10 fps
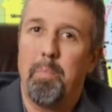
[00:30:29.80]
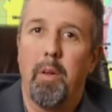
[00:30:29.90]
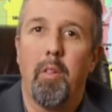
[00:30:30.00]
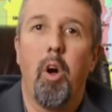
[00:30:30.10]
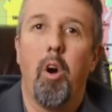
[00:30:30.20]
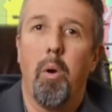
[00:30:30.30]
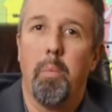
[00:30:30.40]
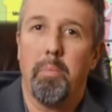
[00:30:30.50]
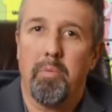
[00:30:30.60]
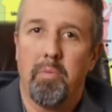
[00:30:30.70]
build
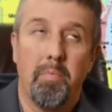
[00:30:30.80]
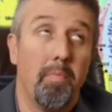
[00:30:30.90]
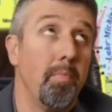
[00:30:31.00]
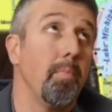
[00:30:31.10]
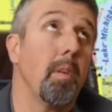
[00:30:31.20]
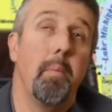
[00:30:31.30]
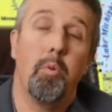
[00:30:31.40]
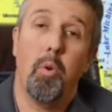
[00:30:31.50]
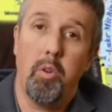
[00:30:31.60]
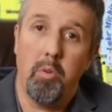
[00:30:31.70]
homes, come
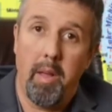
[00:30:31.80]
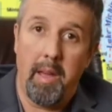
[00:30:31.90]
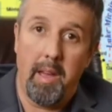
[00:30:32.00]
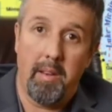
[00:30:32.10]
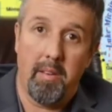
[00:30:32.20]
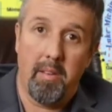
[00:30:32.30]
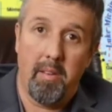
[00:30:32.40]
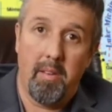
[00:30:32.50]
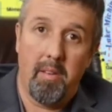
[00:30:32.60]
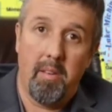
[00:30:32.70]
to a new land.
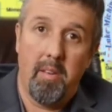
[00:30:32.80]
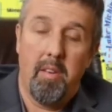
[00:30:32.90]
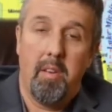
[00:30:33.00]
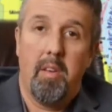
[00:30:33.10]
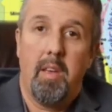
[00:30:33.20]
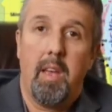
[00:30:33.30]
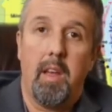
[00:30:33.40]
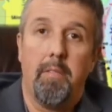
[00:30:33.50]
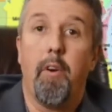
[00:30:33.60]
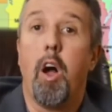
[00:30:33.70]

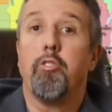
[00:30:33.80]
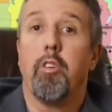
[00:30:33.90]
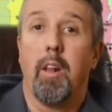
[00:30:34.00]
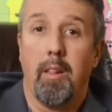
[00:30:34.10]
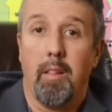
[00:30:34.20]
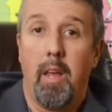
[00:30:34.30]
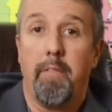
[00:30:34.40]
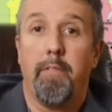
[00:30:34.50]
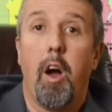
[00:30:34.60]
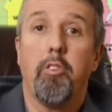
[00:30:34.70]
and
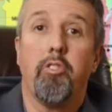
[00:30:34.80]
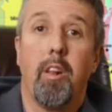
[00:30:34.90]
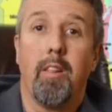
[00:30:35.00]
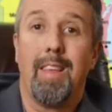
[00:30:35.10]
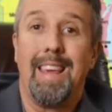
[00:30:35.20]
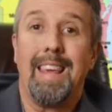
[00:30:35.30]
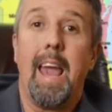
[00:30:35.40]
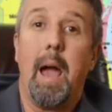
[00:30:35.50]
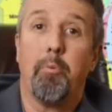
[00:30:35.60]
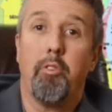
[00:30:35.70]
fraudulently
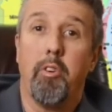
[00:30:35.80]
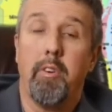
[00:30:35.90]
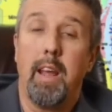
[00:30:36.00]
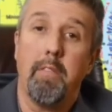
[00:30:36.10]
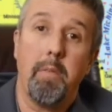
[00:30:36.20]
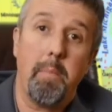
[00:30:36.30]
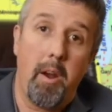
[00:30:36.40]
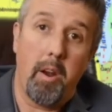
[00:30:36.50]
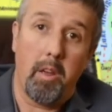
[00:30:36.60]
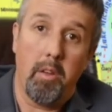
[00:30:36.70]
capture Native
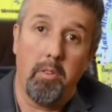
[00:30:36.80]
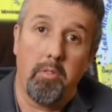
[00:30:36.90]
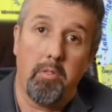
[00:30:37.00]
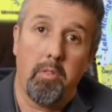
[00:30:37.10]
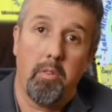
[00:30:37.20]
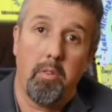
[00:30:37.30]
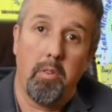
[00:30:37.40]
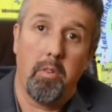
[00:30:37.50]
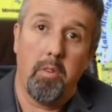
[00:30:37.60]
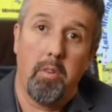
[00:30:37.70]
Americans.
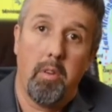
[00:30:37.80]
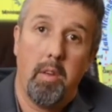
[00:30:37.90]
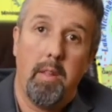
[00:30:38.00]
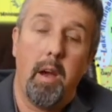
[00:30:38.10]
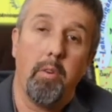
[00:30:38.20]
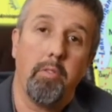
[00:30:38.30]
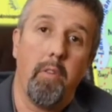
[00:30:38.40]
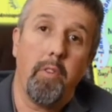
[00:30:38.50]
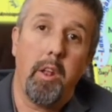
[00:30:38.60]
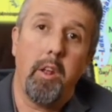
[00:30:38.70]
That was
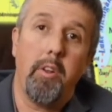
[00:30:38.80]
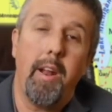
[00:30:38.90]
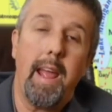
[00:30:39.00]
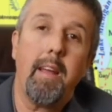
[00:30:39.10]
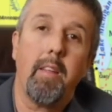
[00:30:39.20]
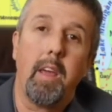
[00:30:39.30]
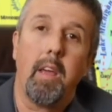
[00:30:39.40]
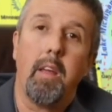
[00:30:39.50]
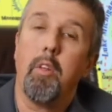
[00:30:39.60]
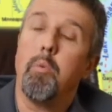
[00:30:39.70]
all done under
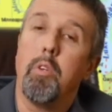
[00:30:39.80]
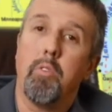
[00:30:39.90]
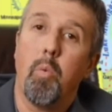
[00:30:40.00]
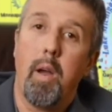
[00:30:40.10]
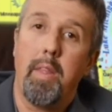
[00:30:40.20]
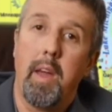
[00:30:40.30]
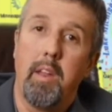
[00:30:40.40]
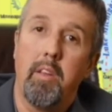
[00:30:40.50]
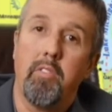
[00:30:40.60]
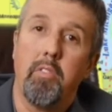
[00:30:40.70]
Ayling, and the reason why
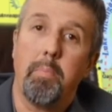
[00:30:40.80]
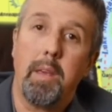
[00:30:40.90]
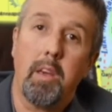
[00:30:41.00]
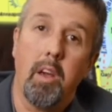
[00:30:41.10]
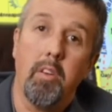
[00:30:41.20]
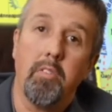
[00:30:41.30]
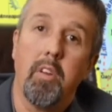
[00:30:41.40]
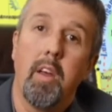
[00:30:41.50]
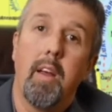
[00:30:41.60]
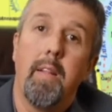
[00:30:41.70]
that is because